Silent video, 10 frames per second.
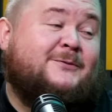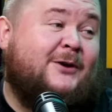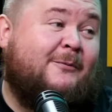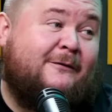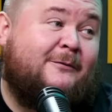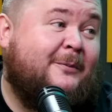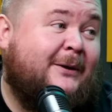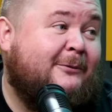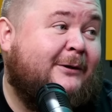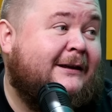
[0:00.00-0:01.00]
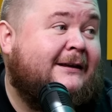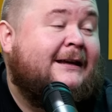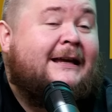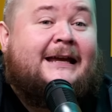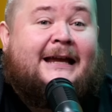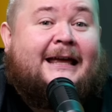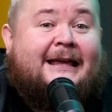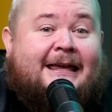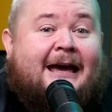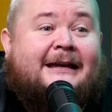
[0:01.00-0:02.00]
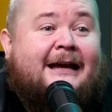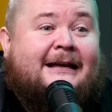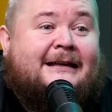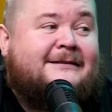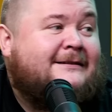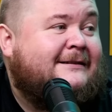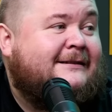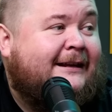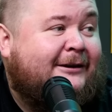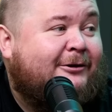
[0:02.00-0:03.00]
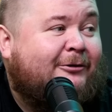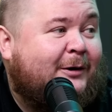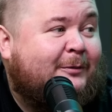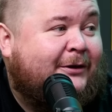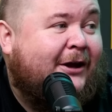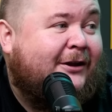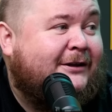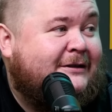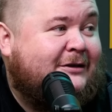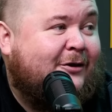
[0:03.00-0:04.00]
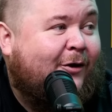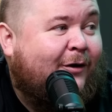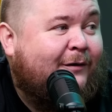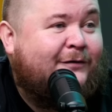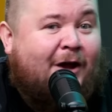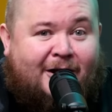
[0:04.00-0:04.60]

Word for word: was unbelievable, by the way. Guy has an incredible knowledge of oh, no, I, nuts.